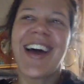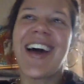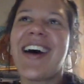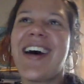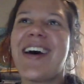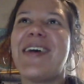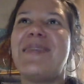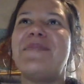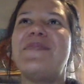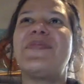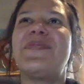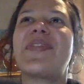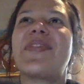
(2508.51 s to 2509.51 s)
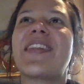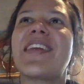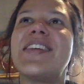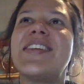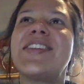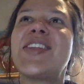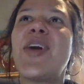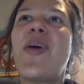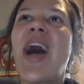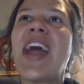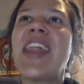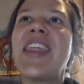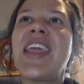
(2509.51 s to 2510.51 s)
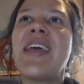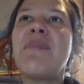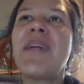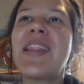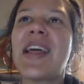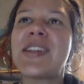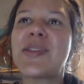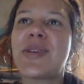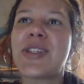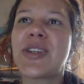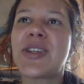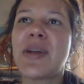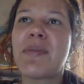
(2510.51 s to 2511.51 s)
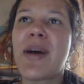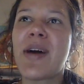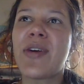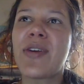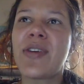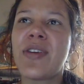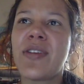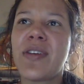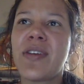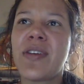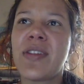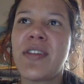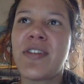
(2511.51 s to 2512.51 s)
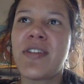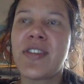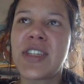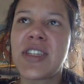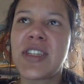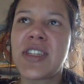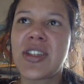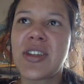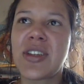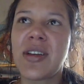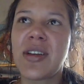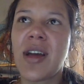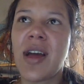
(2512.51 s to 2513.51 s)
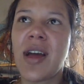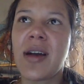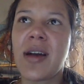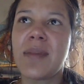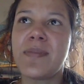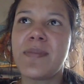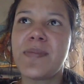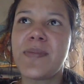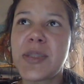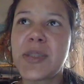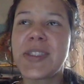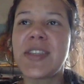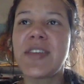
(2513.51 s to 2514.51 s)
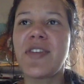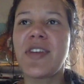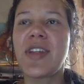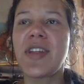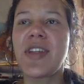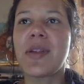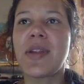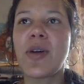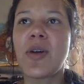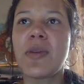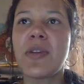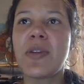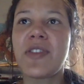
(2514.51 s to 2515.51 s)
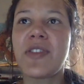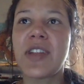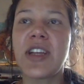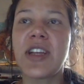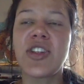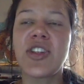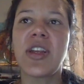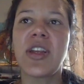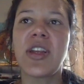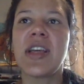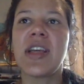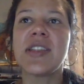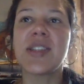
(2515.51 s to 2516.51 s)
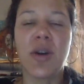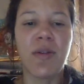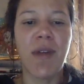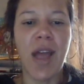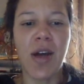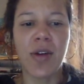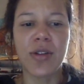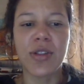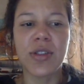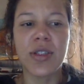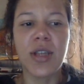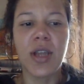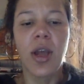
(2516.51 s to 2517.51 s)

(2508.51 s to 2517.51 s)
So I think my last question about the foundation, specifically about the Coleman Foundation, is around